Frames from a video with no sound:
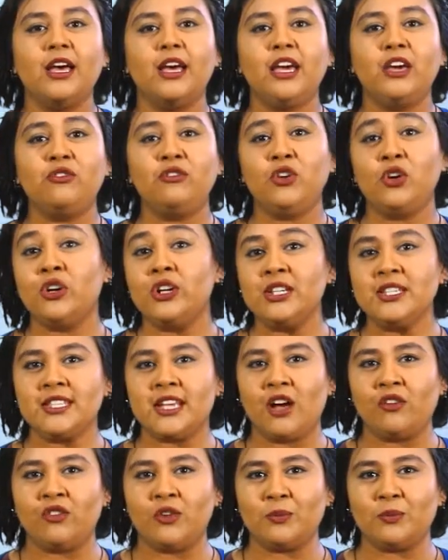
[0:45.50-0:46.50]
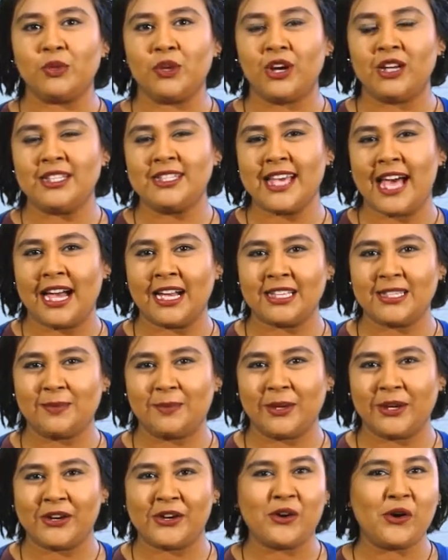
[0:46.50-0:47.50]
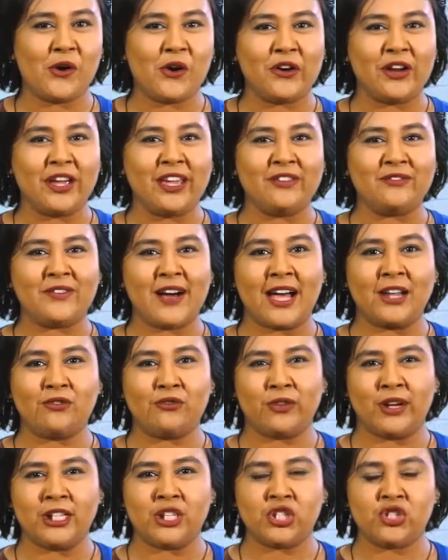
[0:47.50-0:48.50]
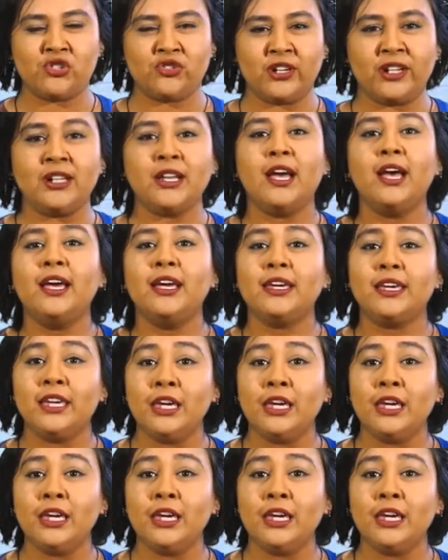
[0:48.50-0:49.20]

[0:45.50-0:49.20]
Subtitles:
If you're a self-employed taxpayer or a VAT registrant,